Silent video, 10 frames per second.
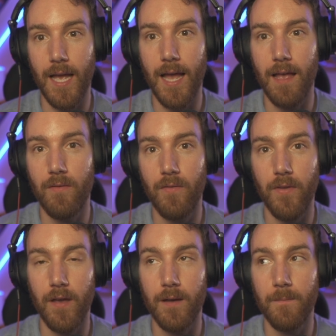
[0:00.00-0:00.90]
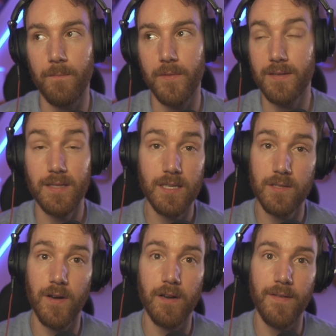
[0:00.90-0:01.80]
and because I think
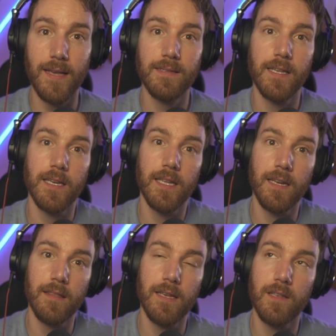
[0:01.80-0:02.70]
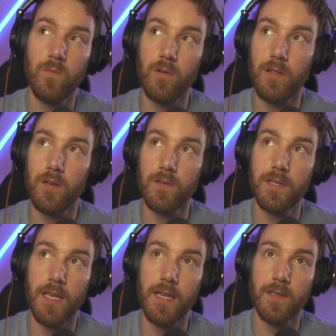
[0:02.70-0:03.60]
it's very fascinating, and I think it's one of those
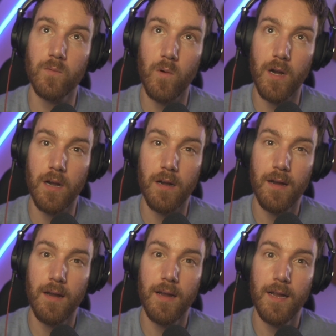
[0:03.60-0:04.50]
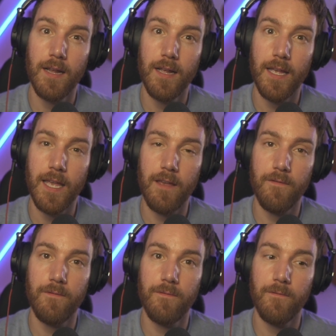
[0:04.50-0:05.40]
things where
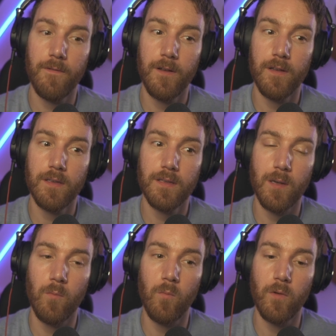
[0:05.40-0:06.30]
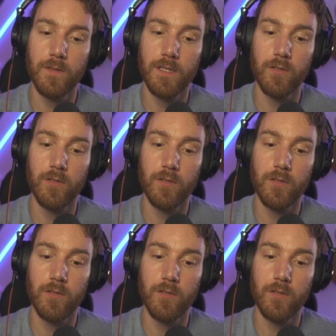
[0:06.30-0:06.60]
if someone wants to